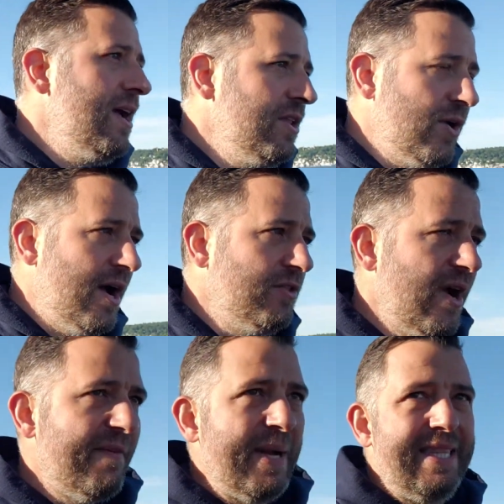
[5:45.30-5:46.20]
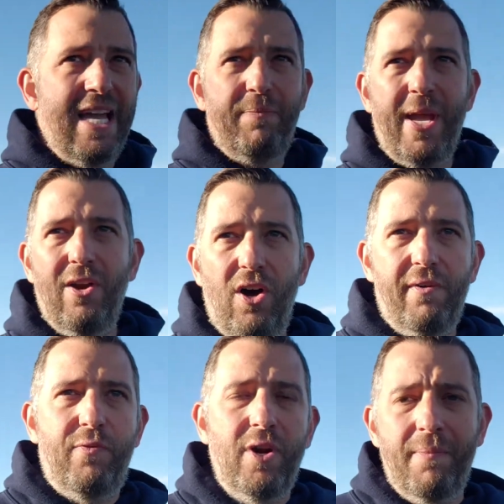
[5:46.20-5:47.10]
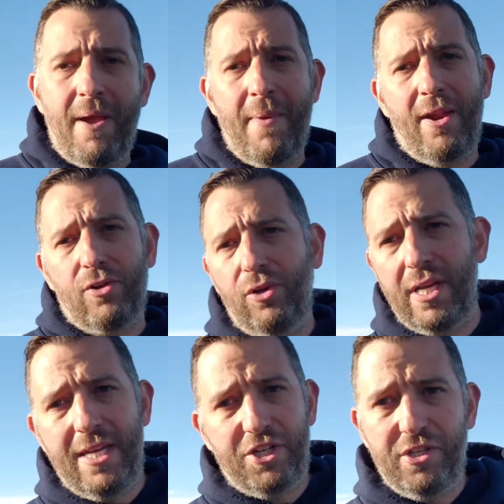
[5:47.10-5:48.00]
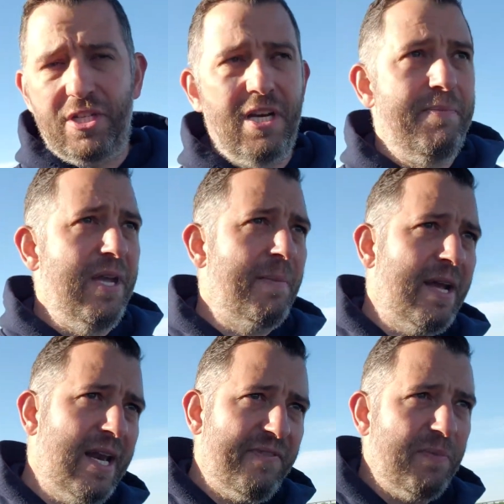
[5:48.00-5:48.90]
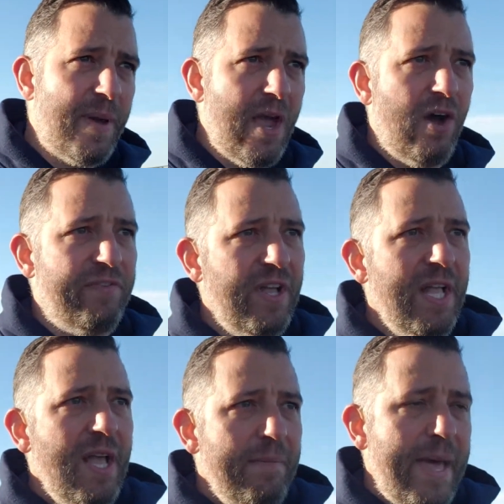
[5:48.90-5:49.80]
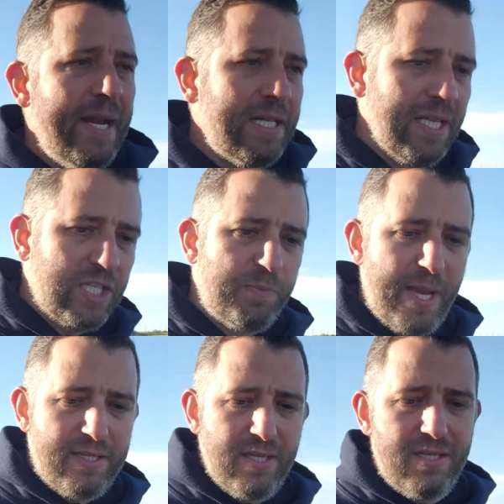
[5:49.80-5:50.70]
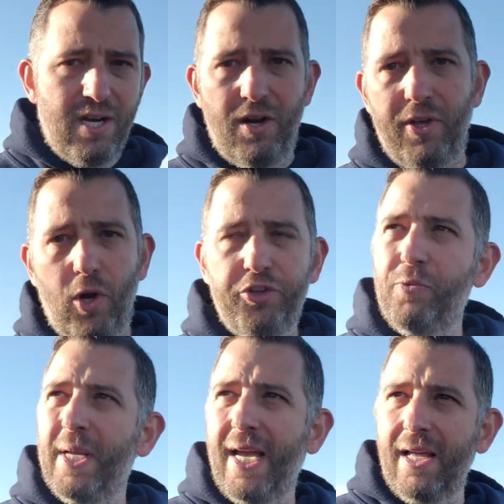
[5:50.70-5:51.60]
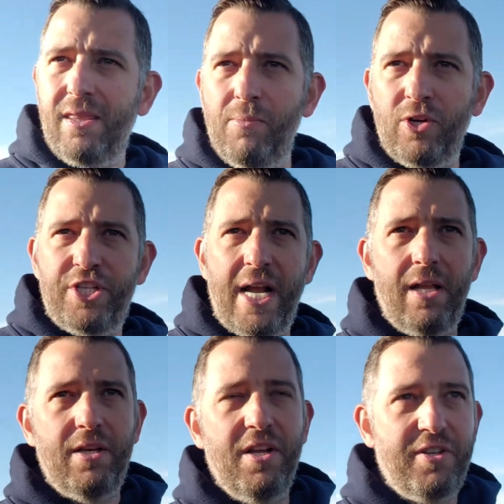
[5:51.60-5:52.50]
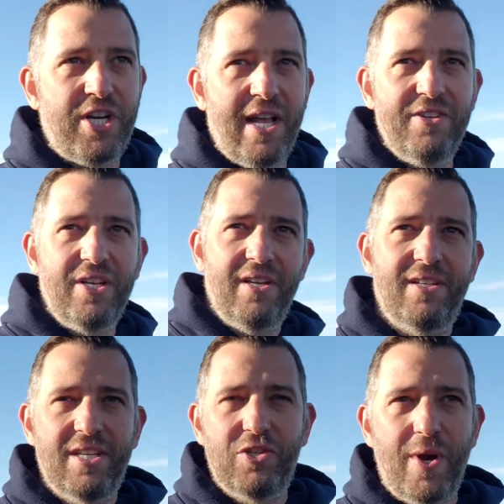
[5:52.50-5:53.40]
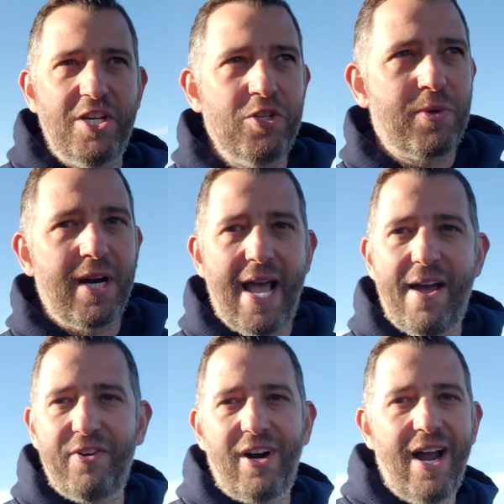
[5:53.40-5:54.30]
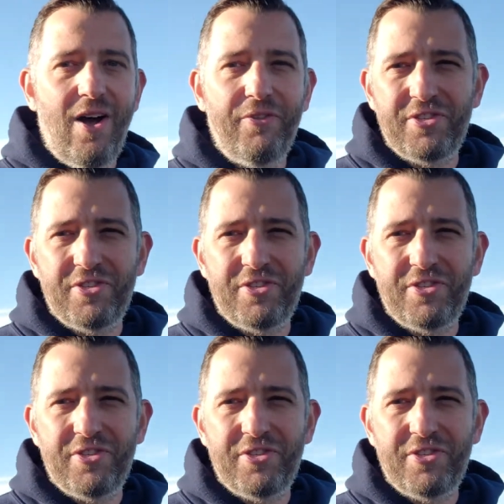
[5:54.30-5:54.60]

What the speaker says: Do I have my debt paid off? What are my medical conditions going to be? Am I going to have to pay off medical expenses? You know, the older we get, the more challenging situations we're going to have with our health.